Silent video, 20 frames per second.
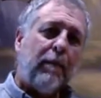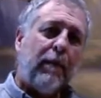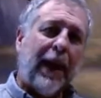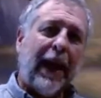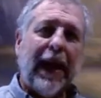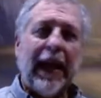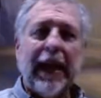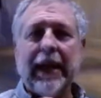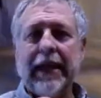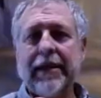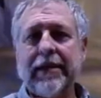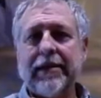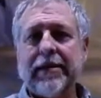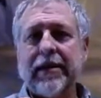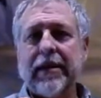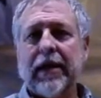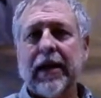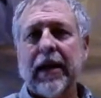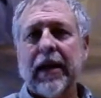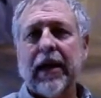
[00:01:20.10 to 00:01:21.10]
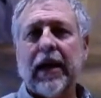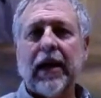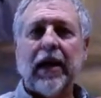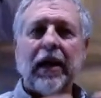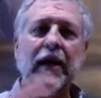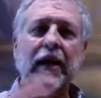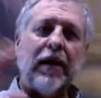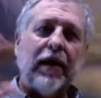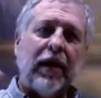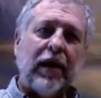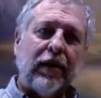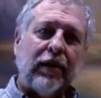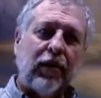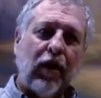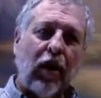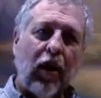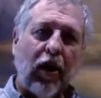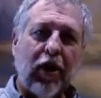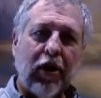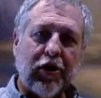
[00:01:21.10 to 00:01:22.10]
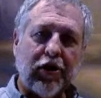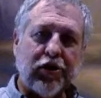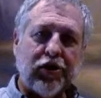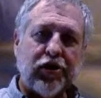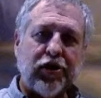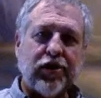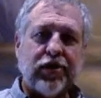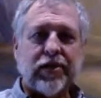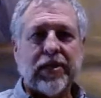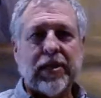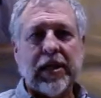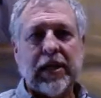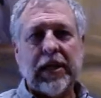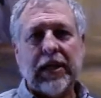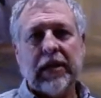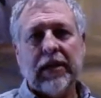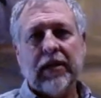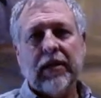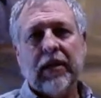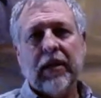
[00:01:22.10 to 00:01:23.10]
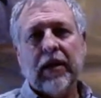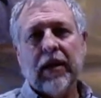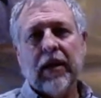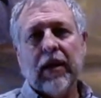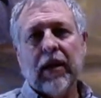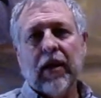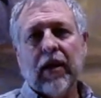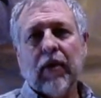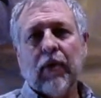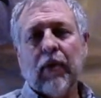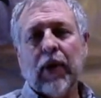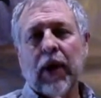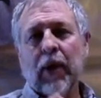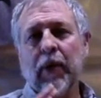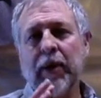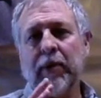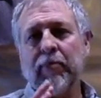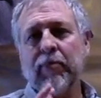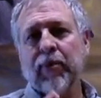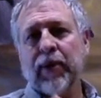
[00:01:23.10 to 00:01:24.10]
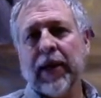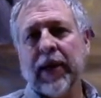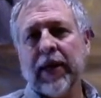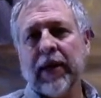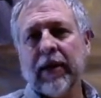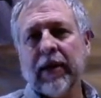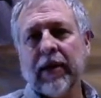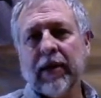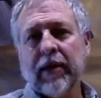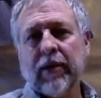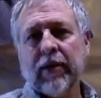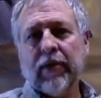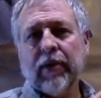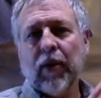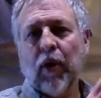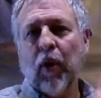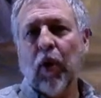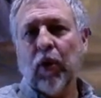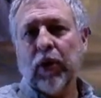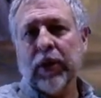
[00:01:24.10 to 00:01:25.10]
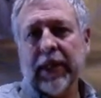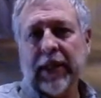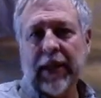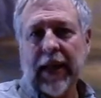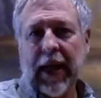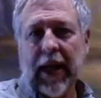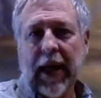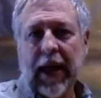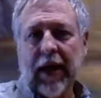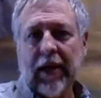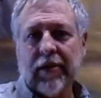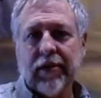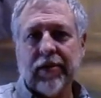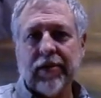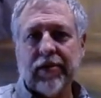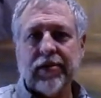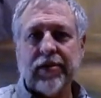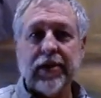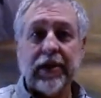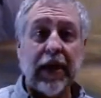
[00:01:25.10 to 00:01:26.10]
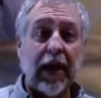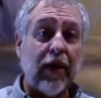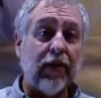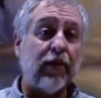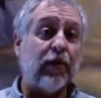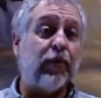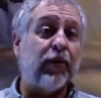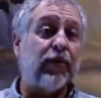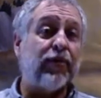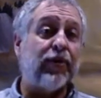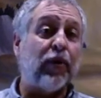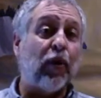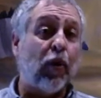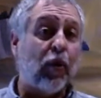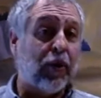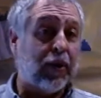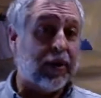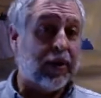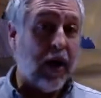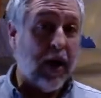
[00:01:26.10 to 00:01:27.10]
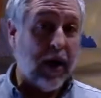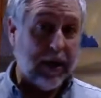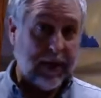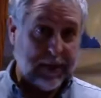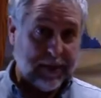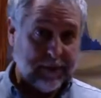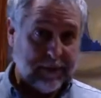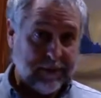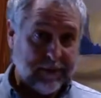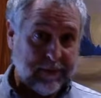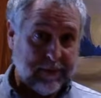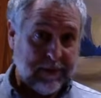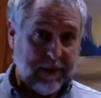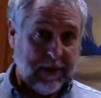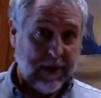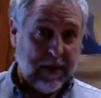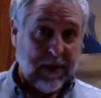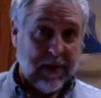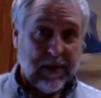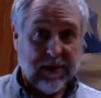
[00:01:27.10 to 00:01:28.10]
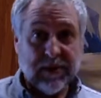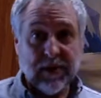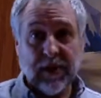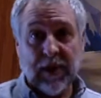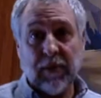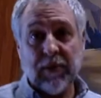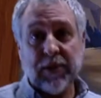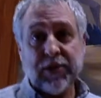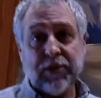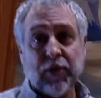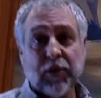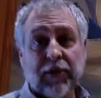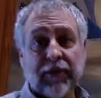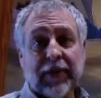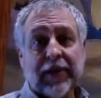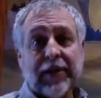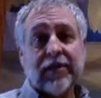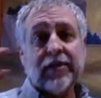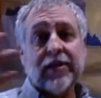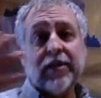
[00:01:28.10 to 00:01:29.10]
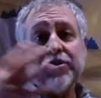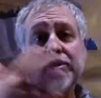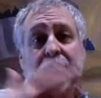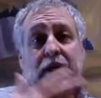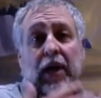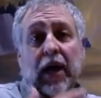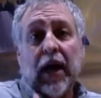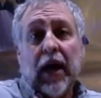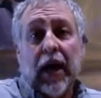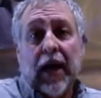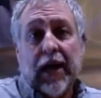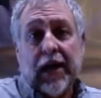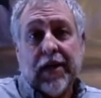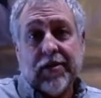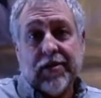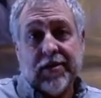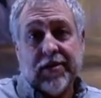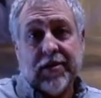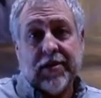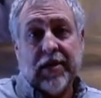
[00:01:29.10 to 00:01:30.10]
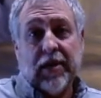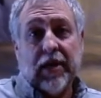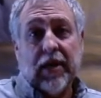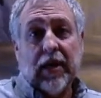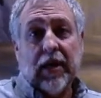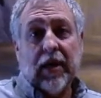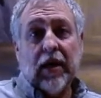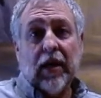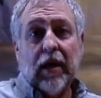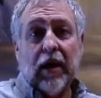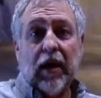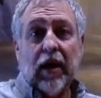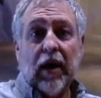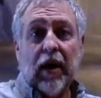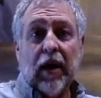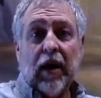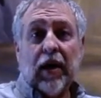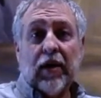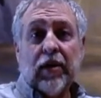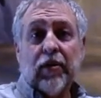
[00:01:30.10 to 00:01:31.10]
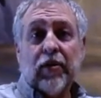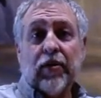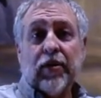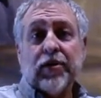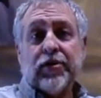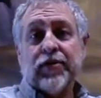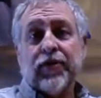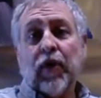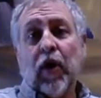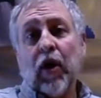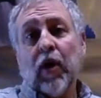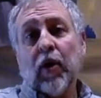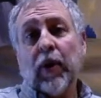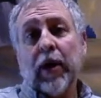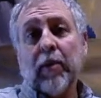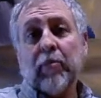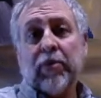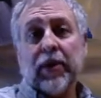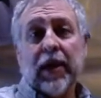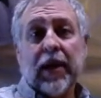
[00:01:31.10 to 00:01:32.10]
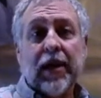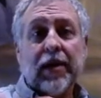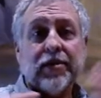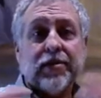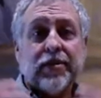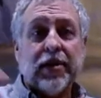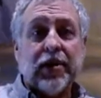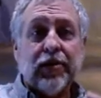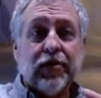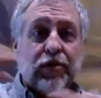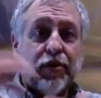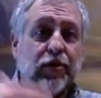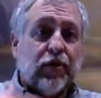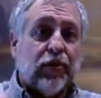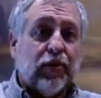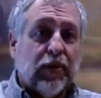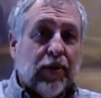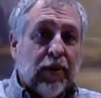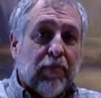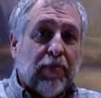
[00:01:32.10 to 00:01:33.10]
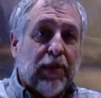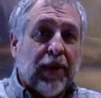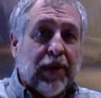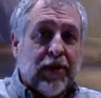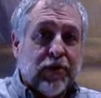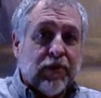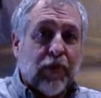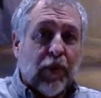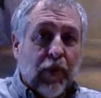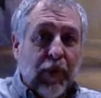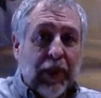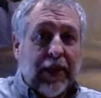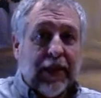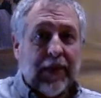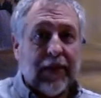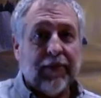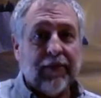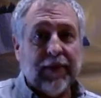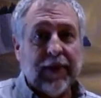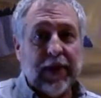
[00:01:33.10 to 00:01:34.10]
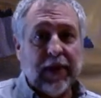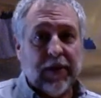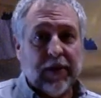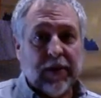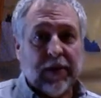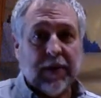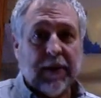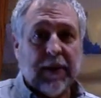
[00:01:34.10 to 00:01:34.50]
paint a large scene where we bring the Holy Land together with the Okanagan, so that we sort of indigenize, this faraway place into the place where we live here.